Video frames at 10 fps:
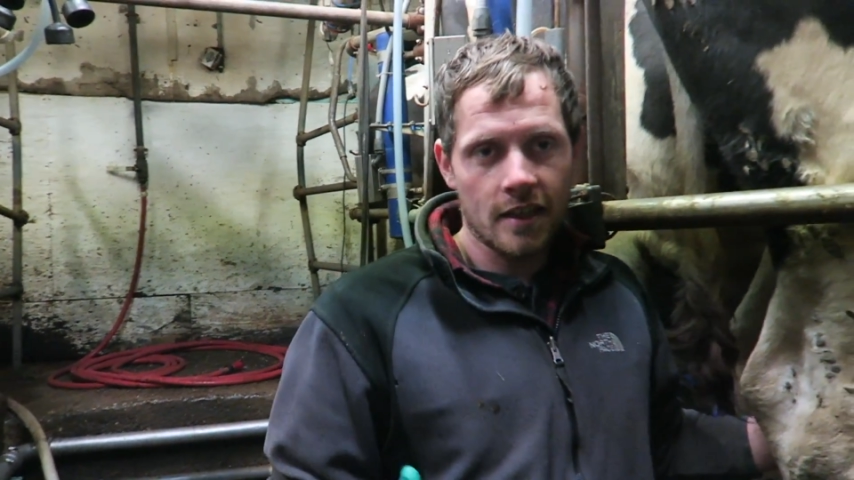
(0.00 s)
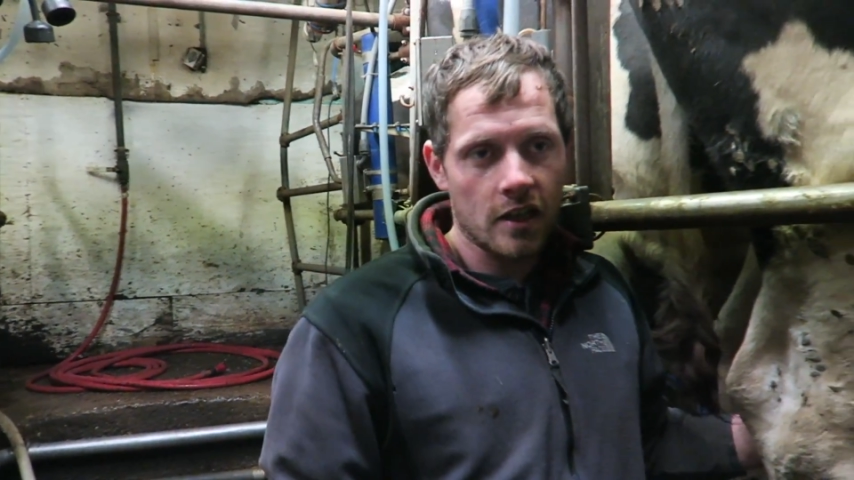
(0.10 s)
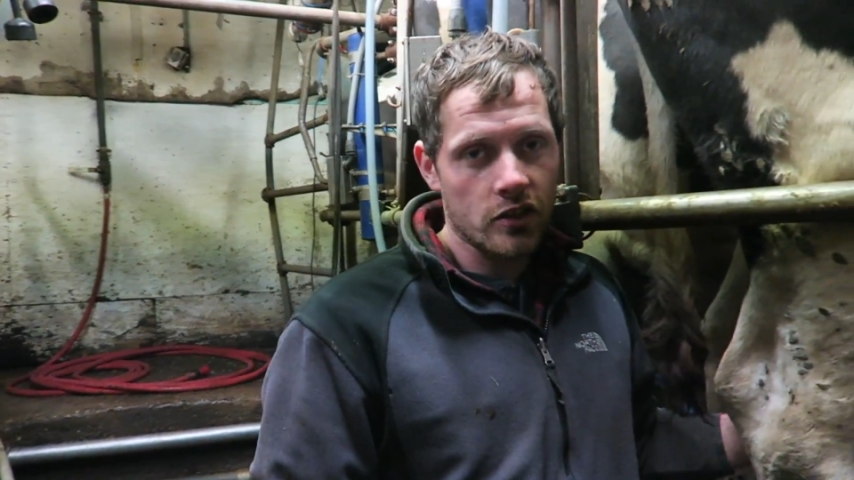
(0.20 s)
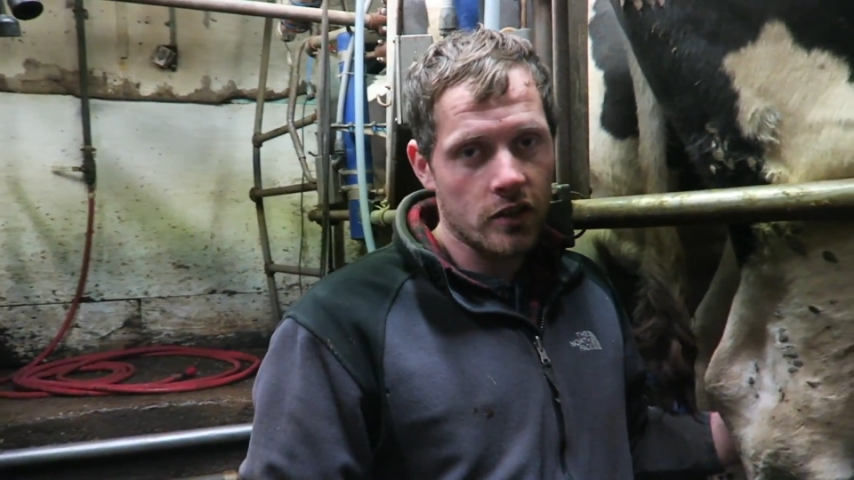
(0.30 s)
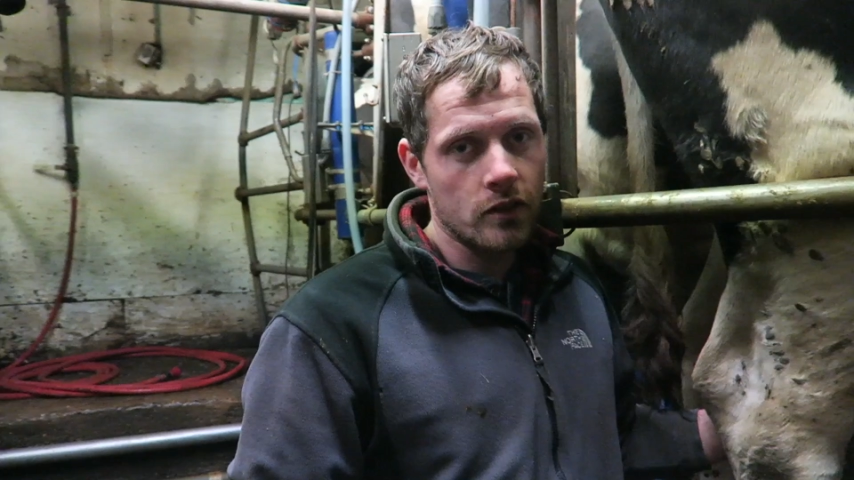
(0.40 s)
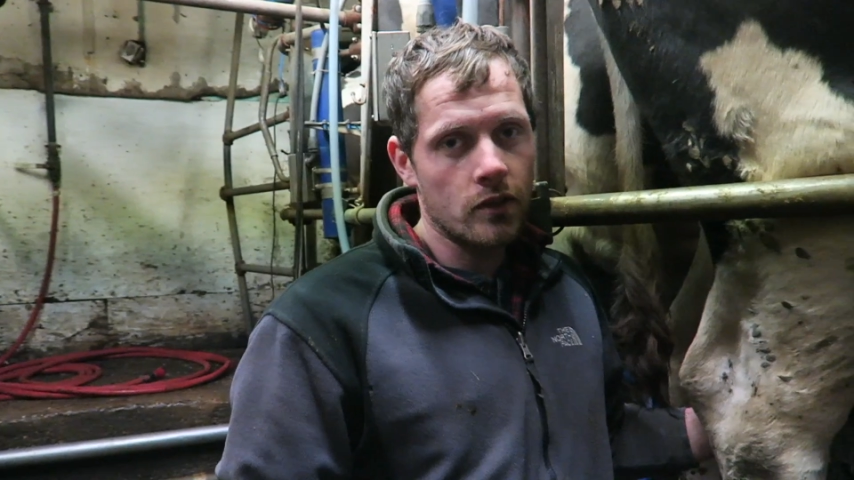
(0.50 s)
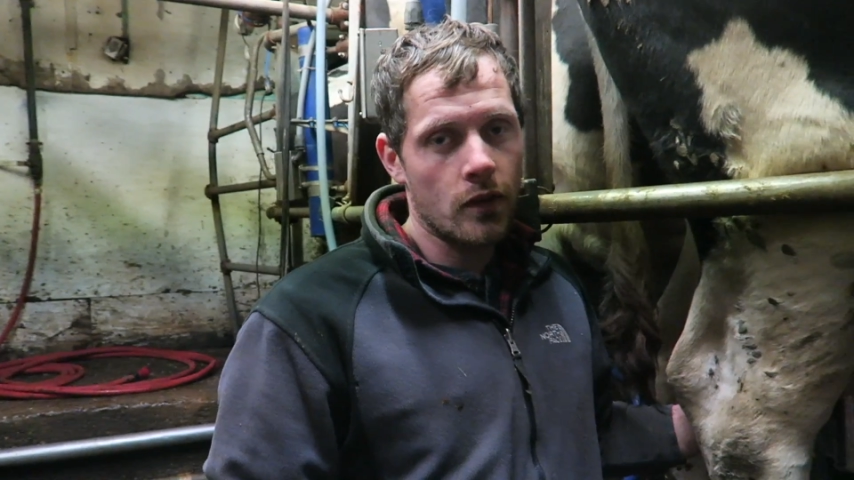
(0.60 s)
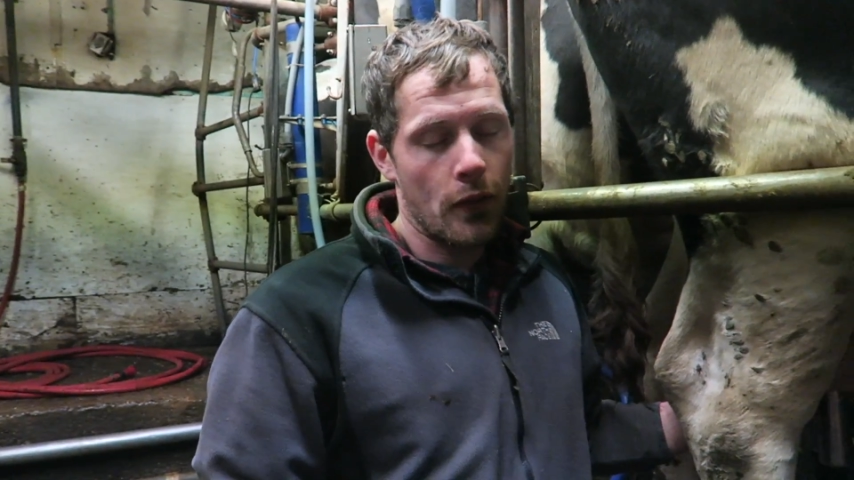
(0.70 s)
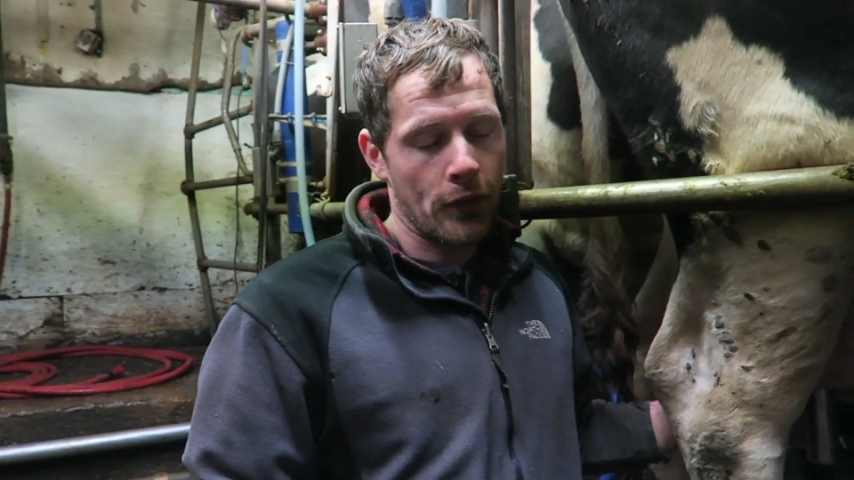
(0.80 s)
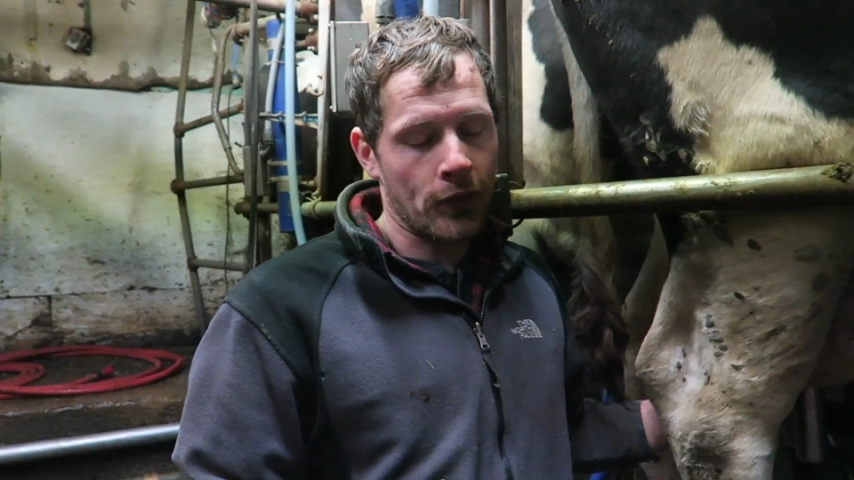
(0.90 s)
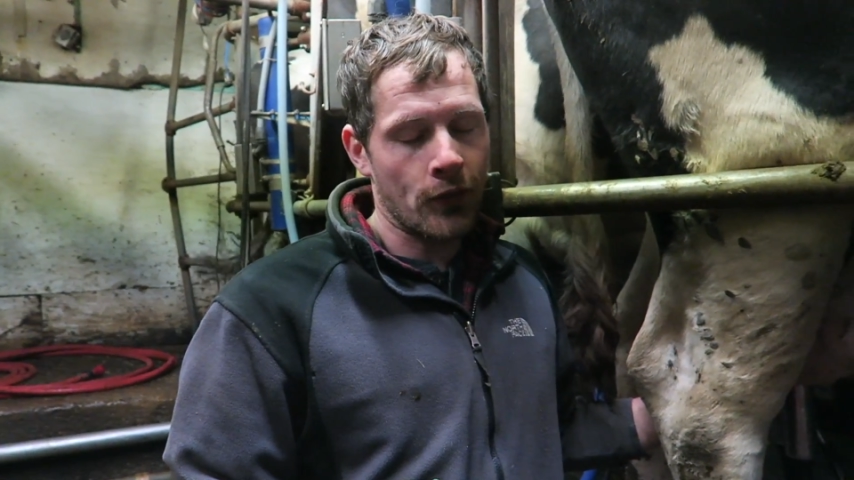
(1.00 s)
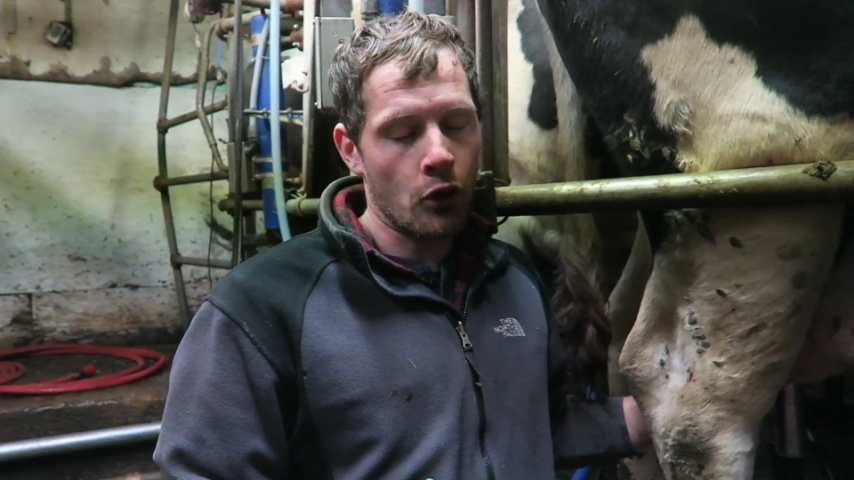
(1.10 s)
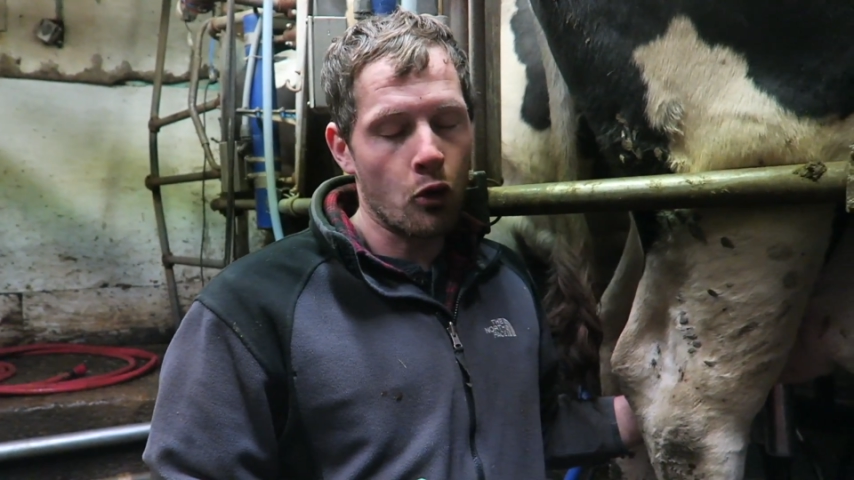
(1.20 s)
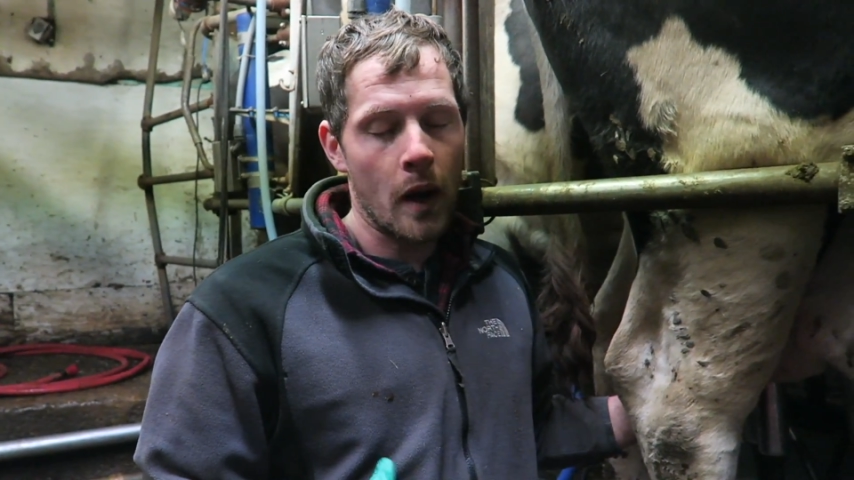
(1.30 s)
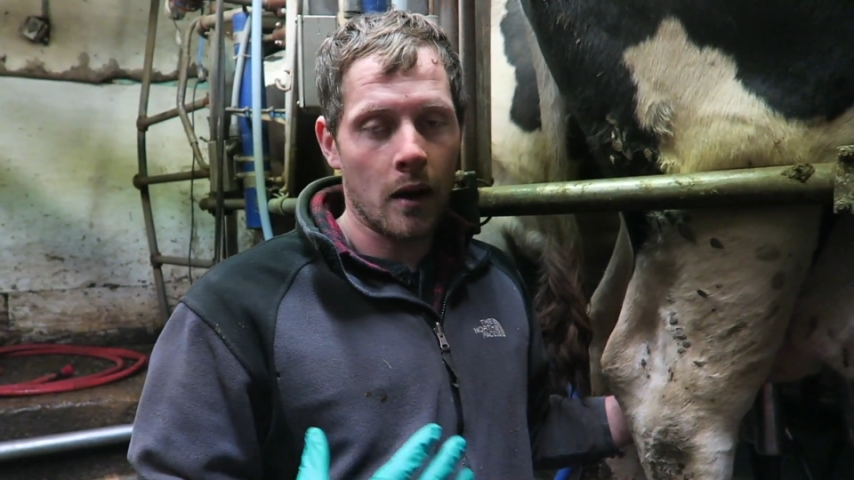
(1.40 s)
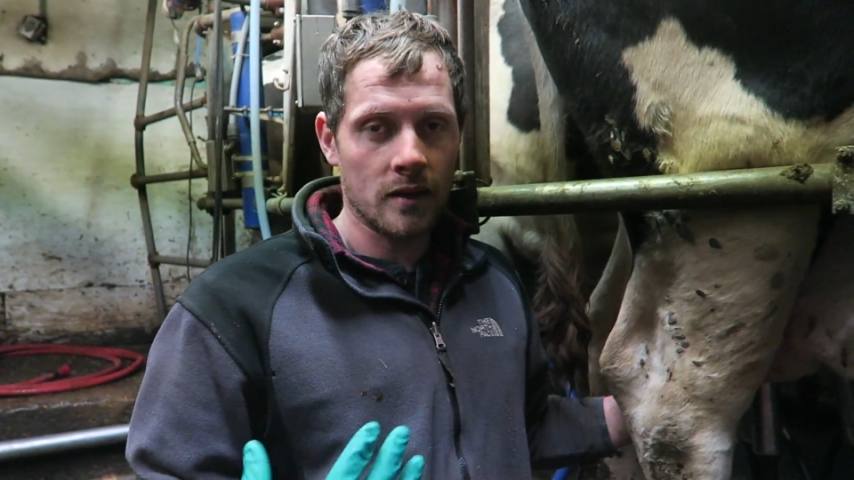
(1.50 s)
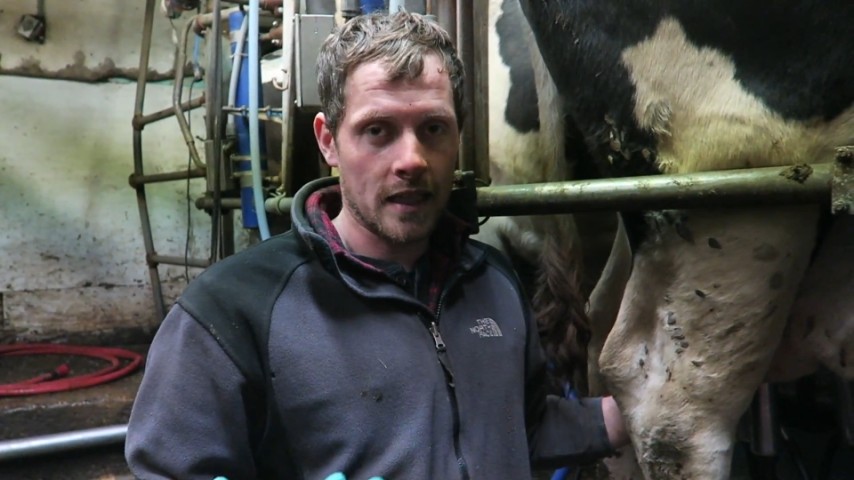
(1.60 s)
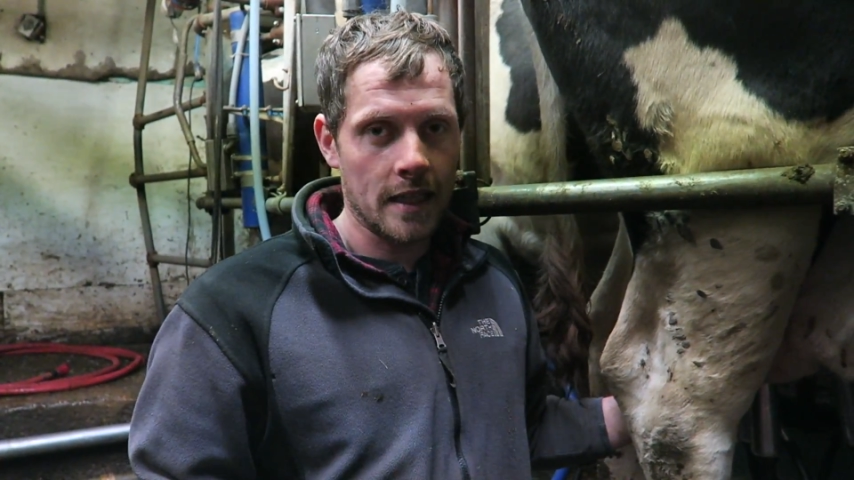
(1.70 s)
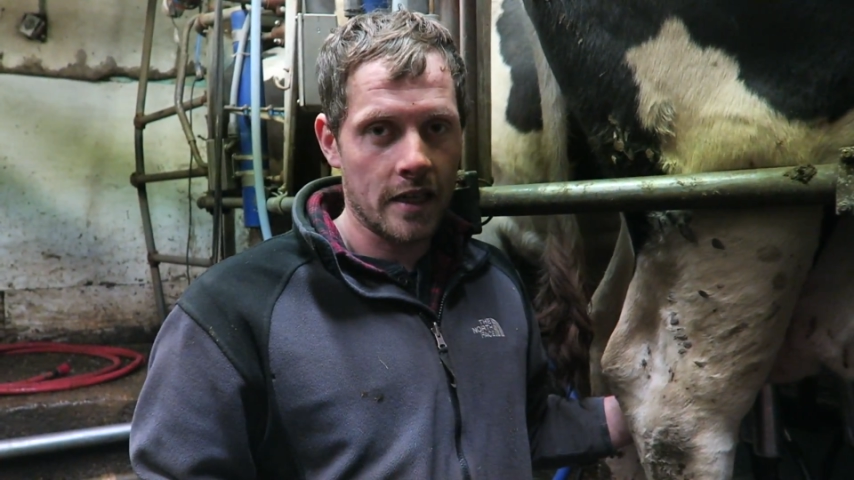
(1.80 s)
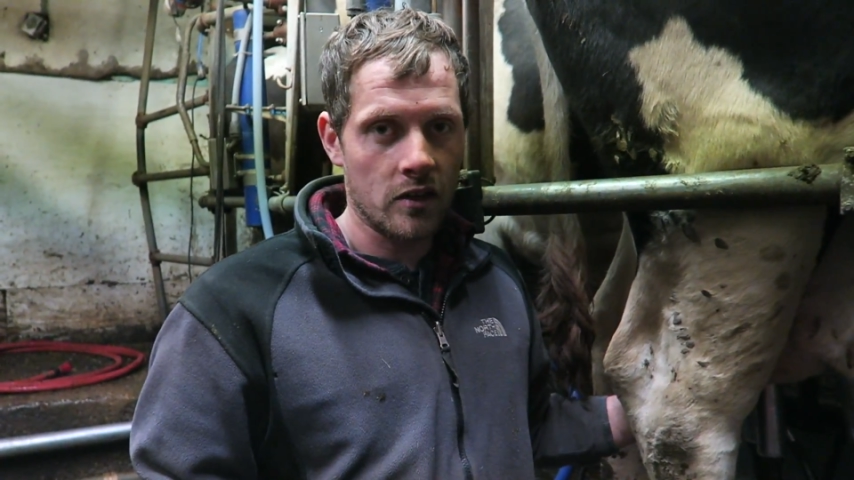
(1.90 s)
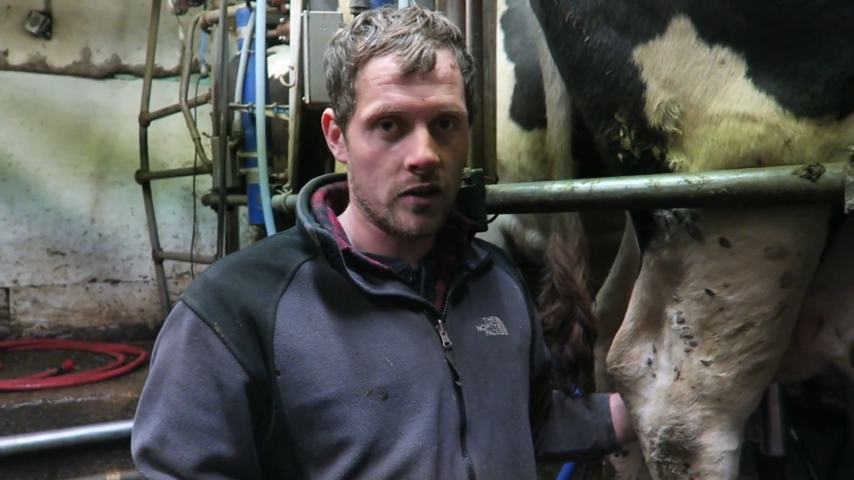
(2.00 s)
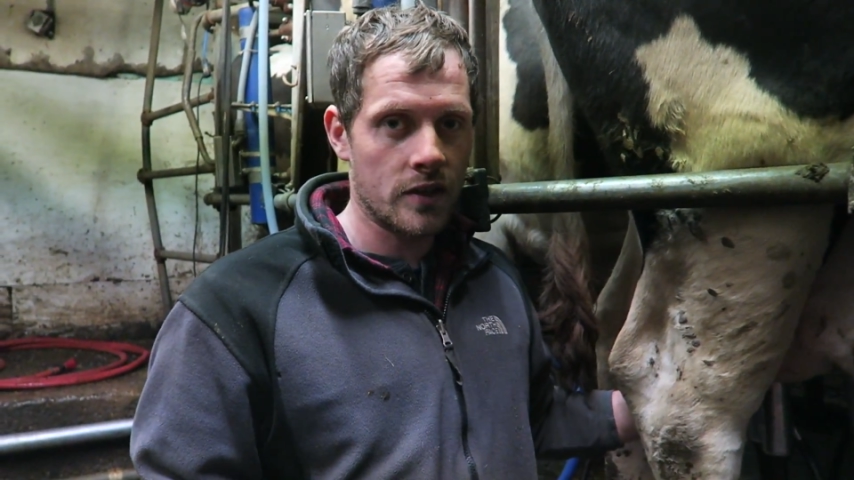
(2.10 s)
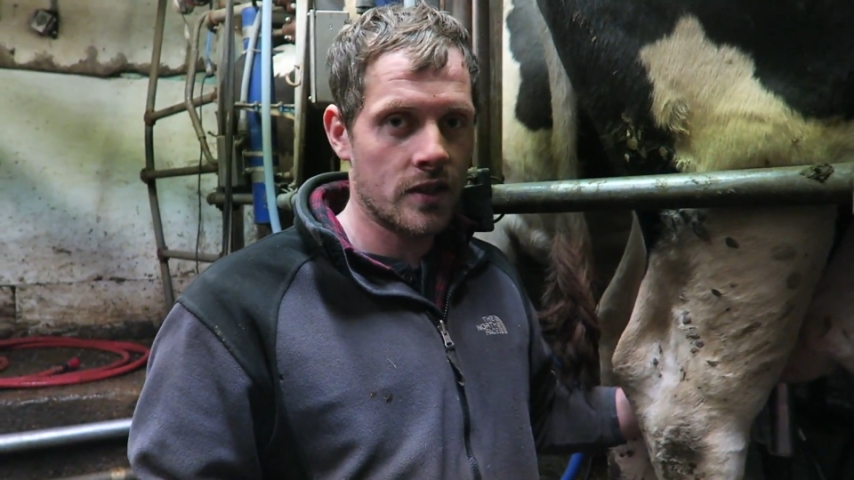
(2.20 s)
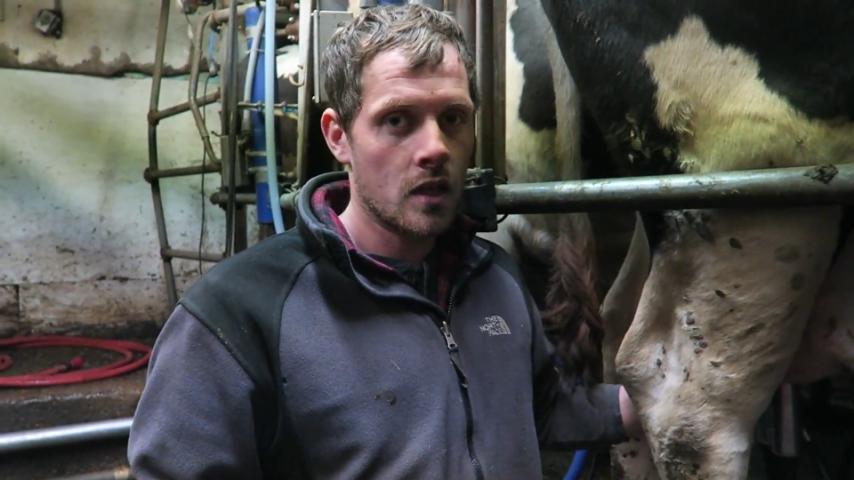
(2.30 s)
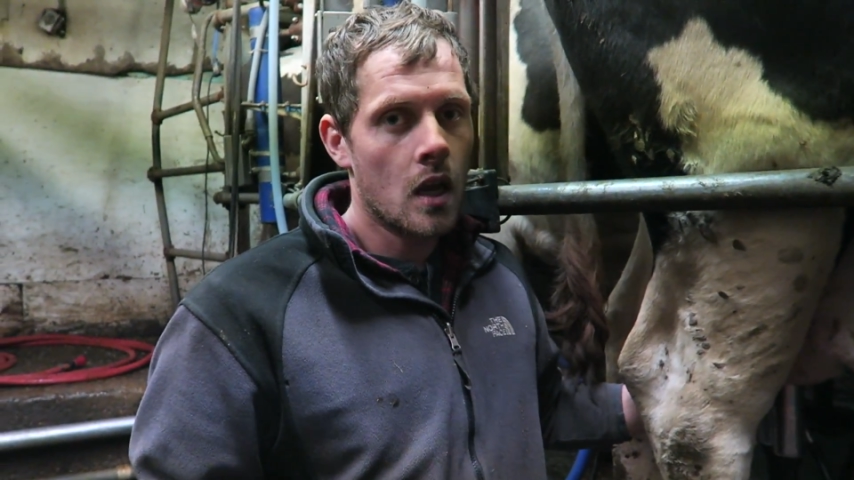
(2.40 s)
additions throughout the years.